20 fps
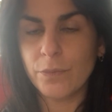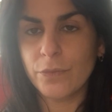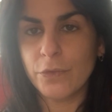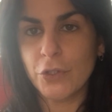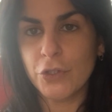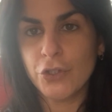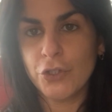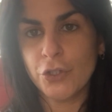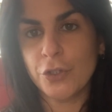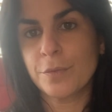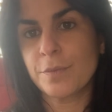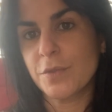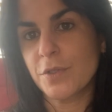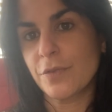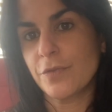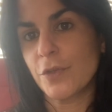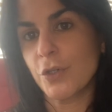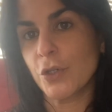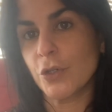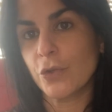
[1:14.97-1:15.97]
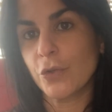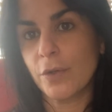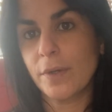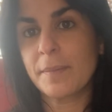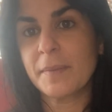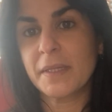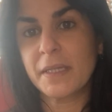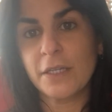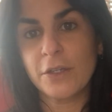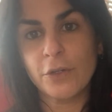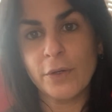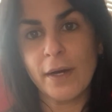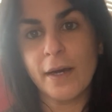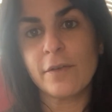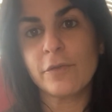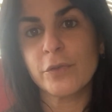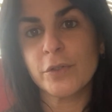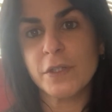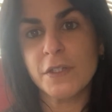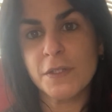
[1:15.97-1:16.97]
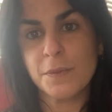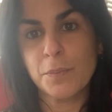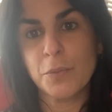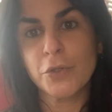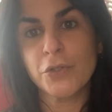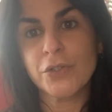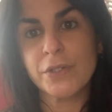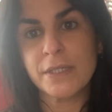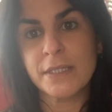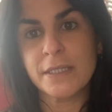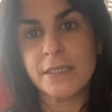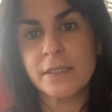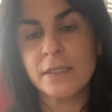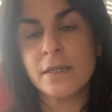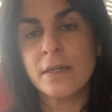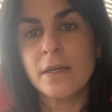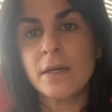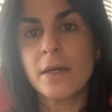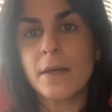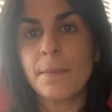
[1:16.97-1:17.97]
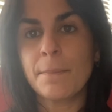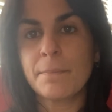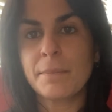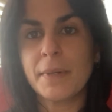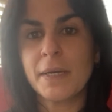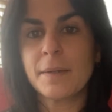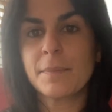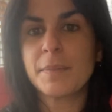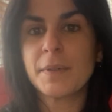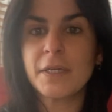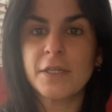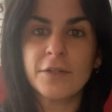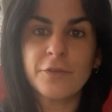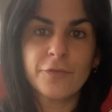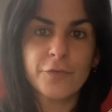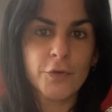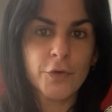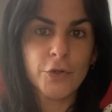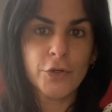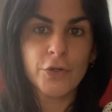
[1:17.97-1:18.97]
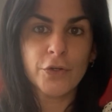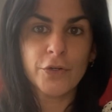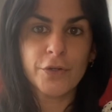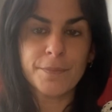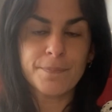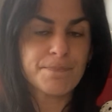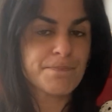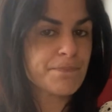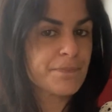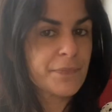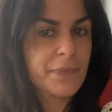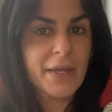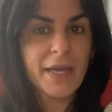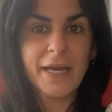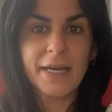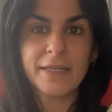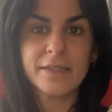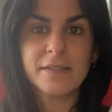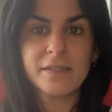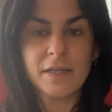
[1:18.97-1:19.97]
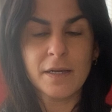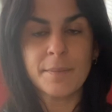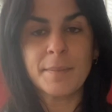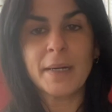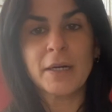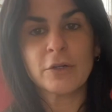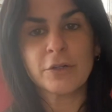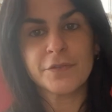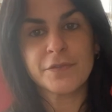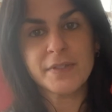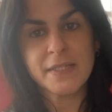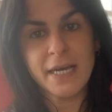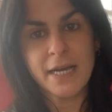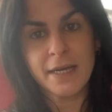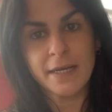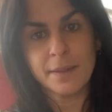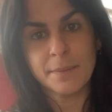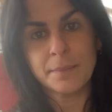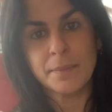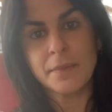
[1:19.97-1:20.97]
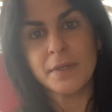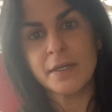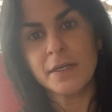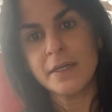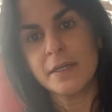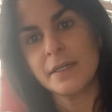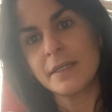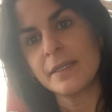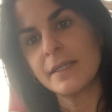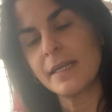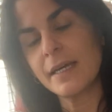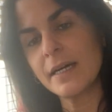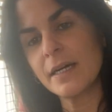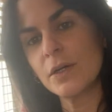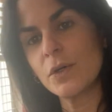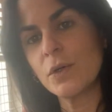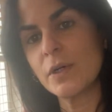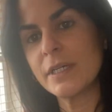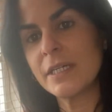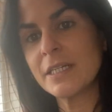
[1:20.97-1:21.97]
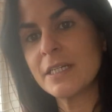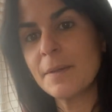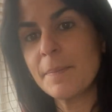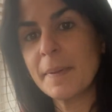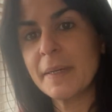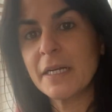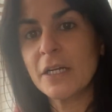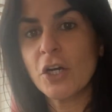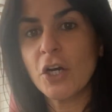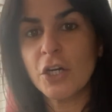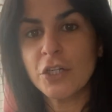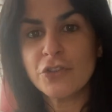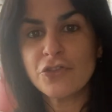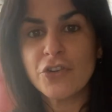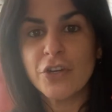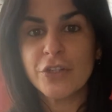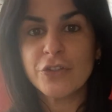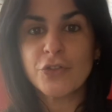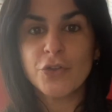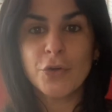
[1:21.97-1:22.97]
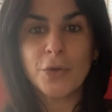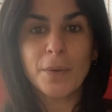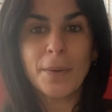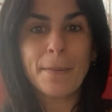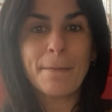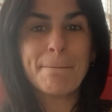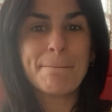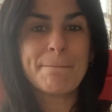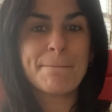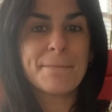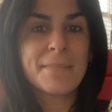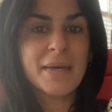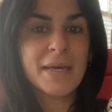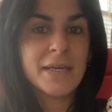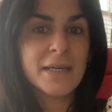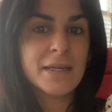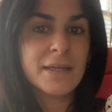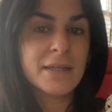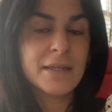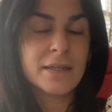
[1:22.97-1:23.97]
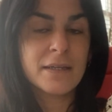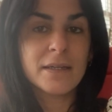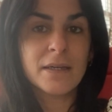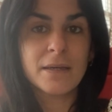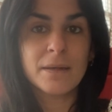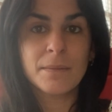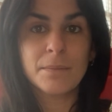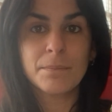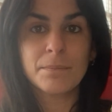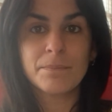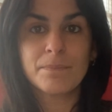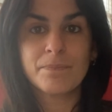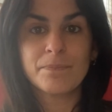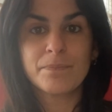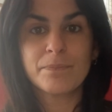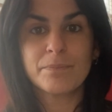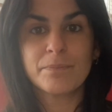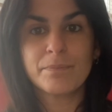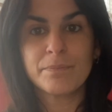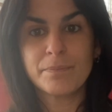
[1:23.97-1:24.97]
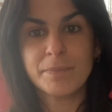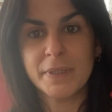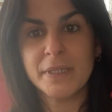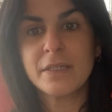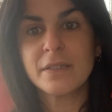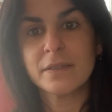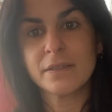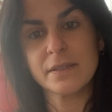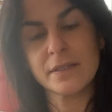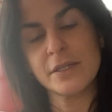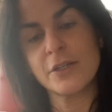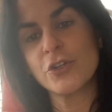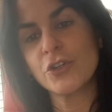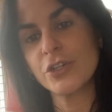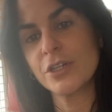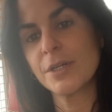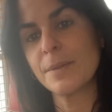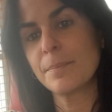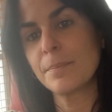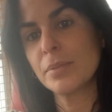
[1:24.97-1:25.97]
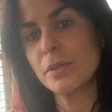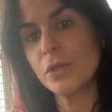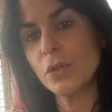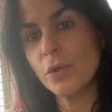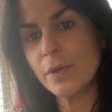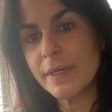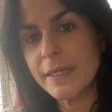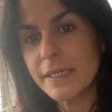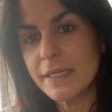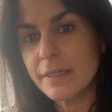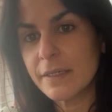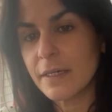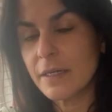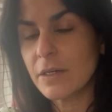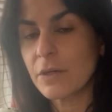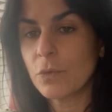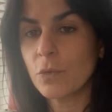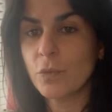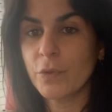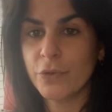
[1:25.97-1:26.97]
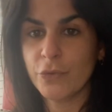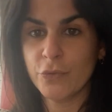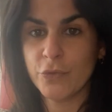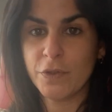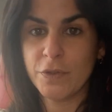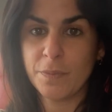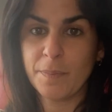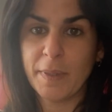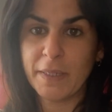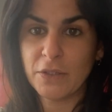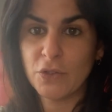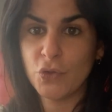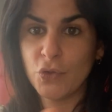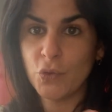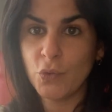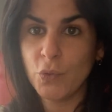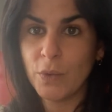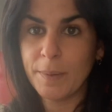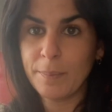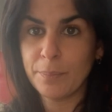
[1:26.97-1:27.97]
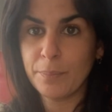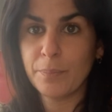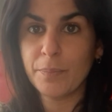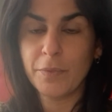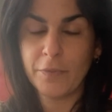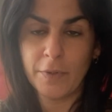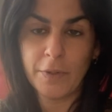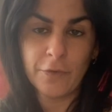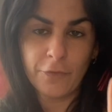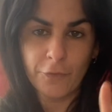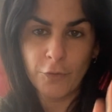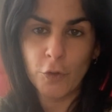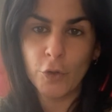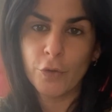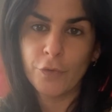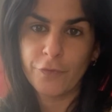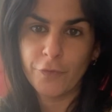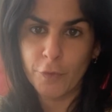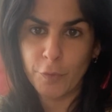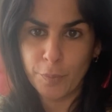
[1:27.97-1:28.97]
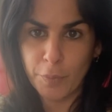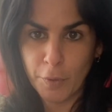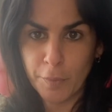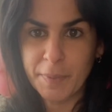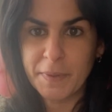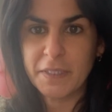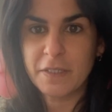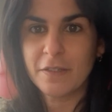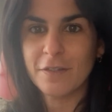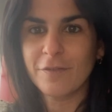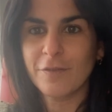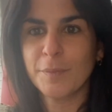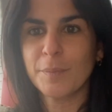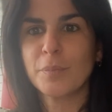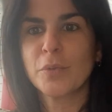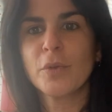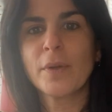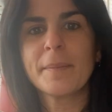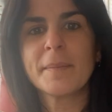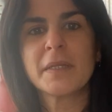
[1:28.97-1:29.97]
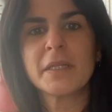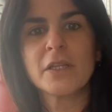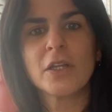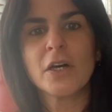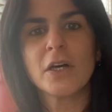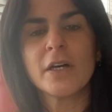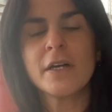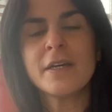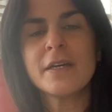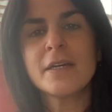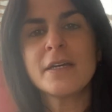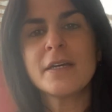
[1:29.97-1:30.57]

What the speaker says: the terms of your agreement that you have with this person may be for X amount of time. Now, an independent contractor may be considered an employee with respect to, for purposes of employment law,